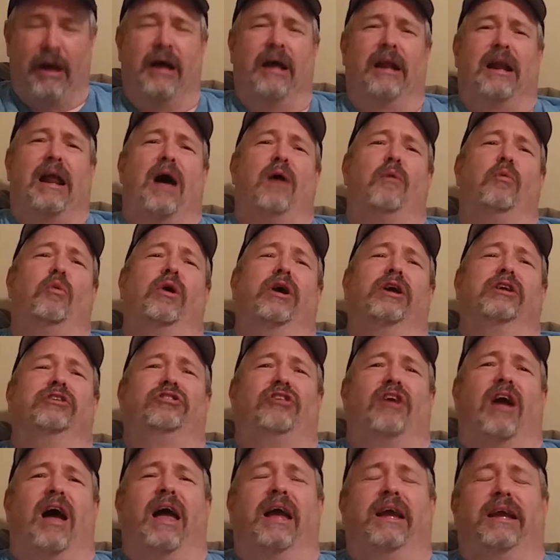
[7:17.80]
but I
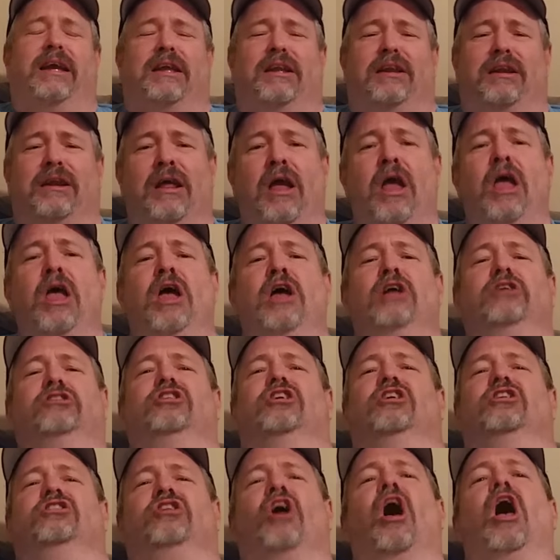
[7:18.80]
wish I could
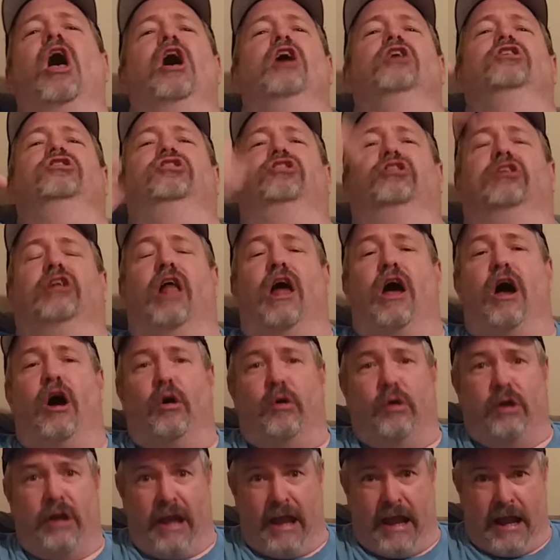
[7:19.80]
just
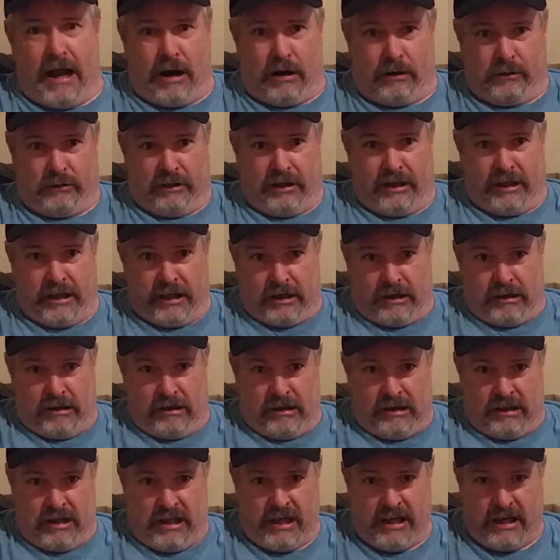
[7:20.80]
slow down a
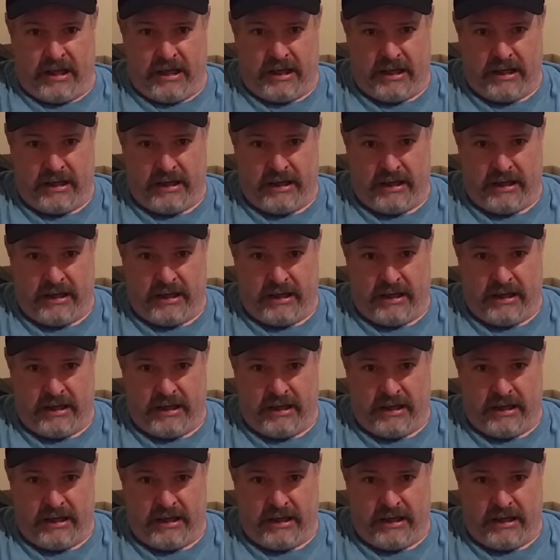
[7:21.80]
little.